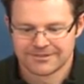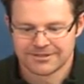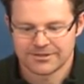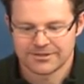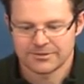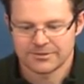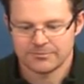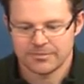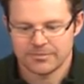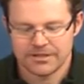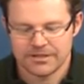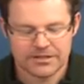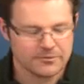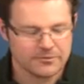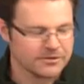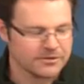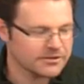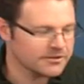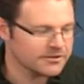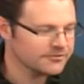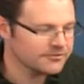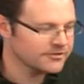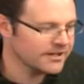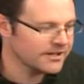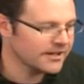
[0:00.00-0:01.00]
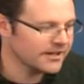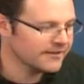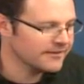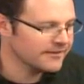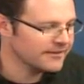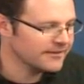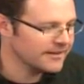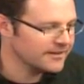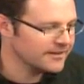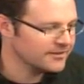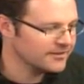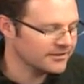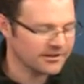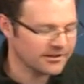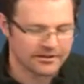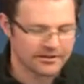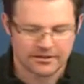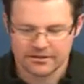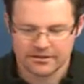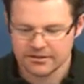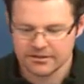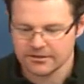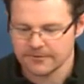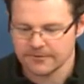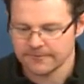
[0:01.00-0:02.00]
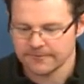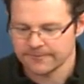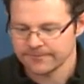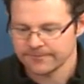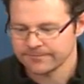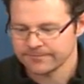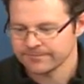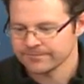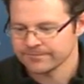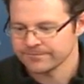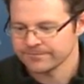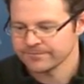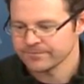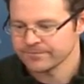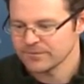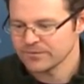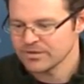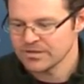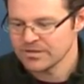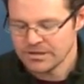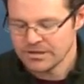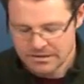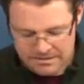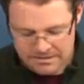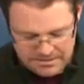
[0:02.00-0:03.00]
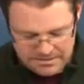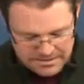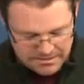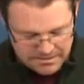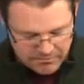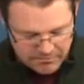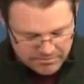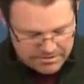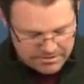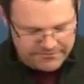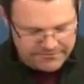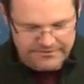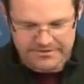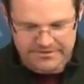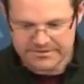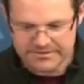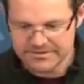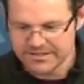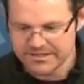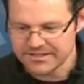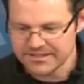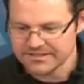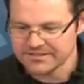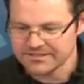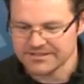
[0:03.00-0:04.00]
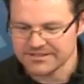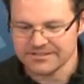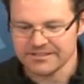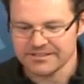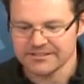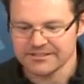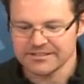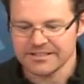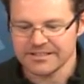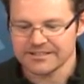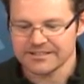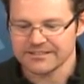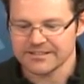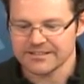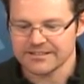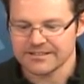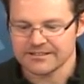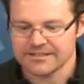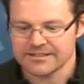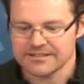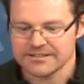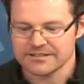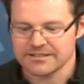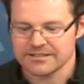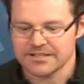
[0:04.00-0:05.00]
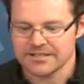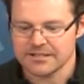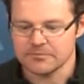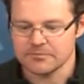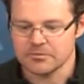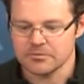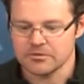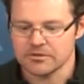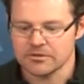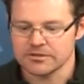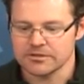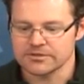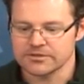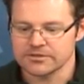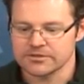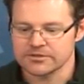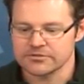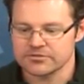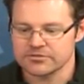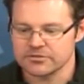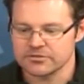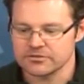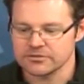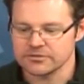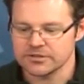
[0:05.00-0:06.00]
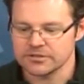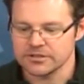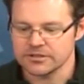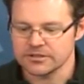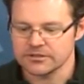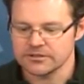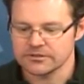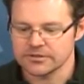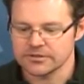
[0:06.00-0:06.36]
Spinny wheel of death. That's not good. I wonder if it's like they didn't like this keyboard's Control D or